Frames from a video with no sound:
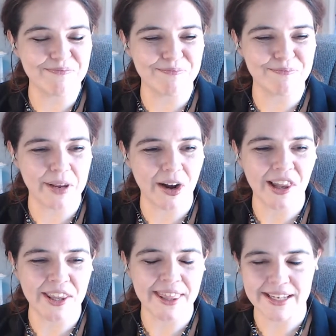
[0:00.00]
But all
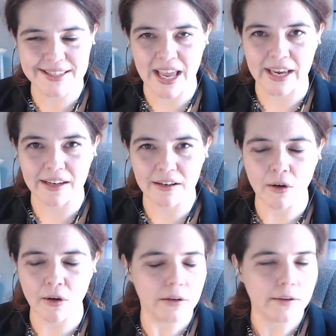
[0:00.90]
of that aside,
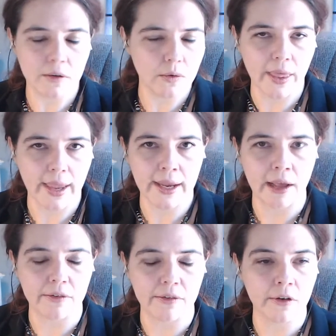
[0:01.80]
go to Google
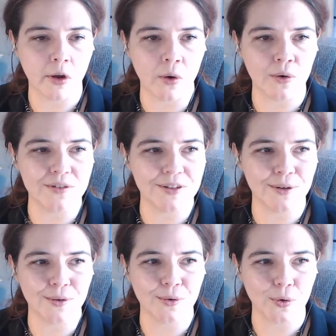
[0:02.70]
Hangouts, go
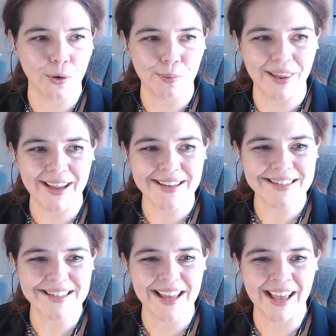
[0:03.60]
to Google
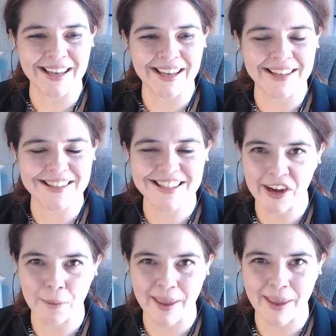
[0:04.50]
Plus, check
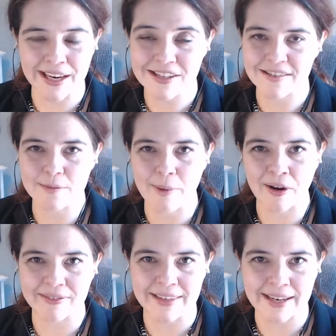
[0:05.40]
out our page,
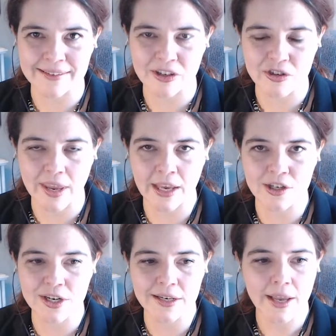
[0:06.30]
Inspiring Science
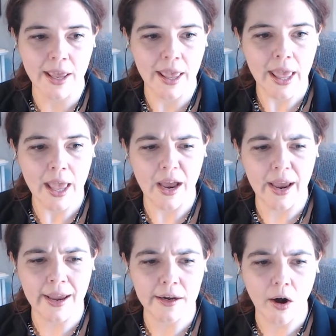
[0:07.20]
Education,
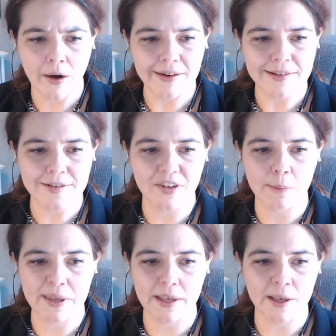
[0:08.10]
and
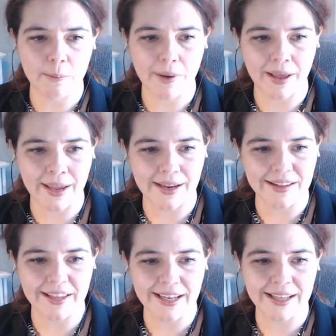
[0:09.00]
RSVP by
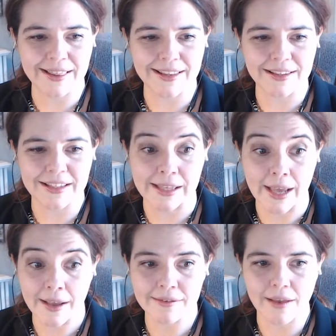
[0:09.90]
clicking the
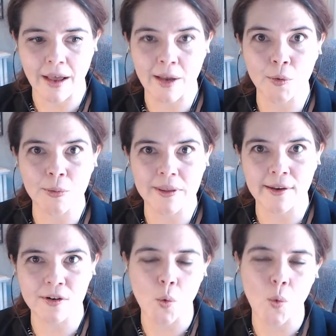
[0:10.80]
Yes, I will be
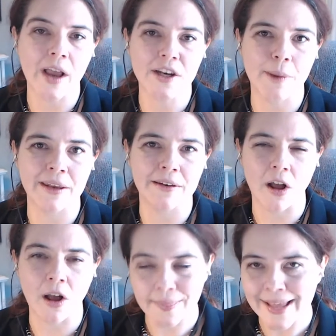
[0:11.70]
there to watch button
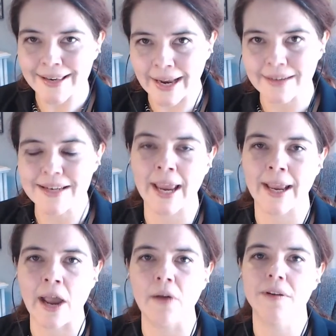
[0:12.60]
on that next
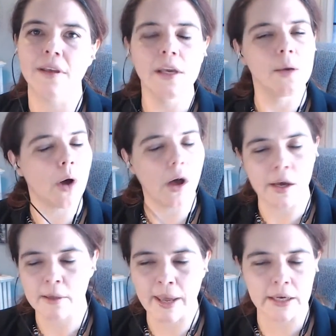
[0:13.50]
Hangout. It will
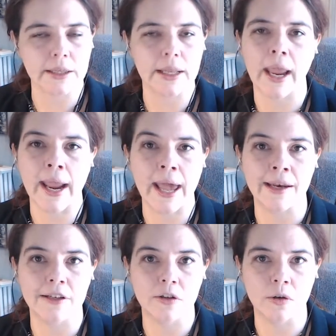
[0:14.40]
automatically add
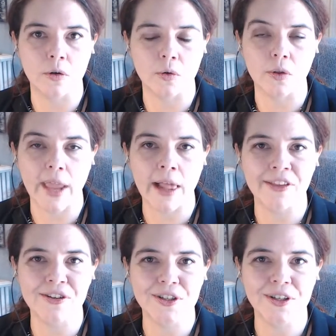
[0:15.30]
it to your Google
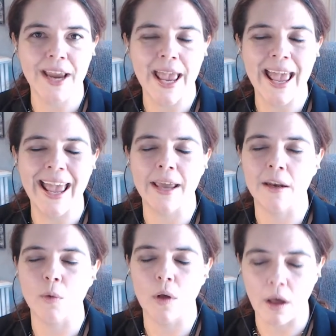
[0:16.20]
Calendar, and
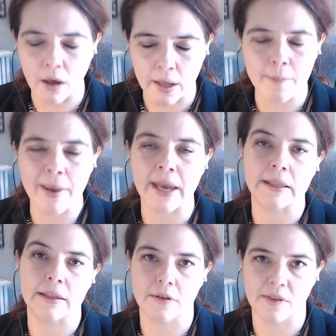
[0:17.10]
it will
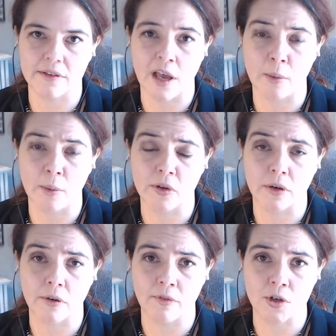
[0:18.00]
automatically do the time zone
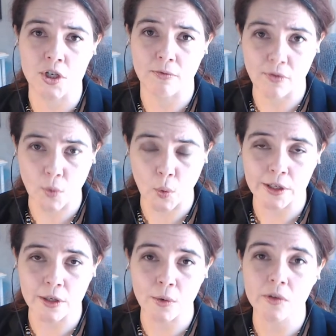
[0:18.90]
conversion for
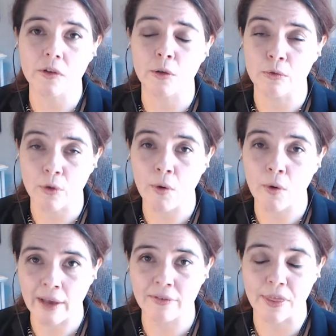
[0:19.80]
you, so you don't
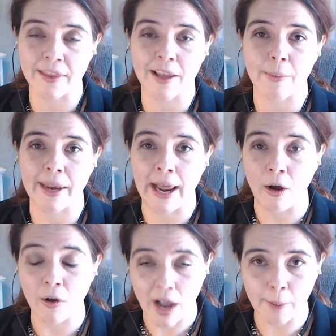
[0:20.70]
have to think about
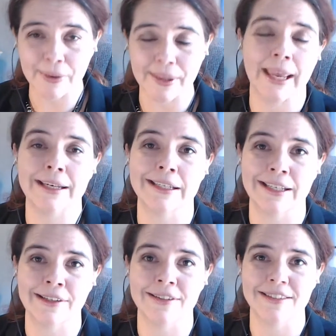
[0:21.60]
how complicated it
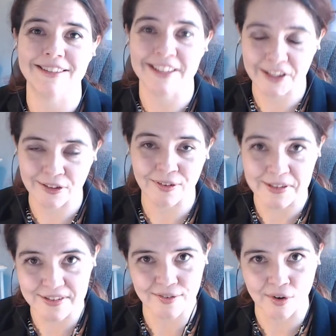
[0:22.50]
is to live on
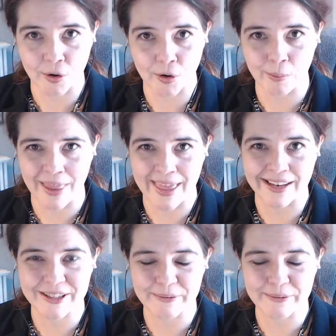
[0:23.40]
this spherical planet.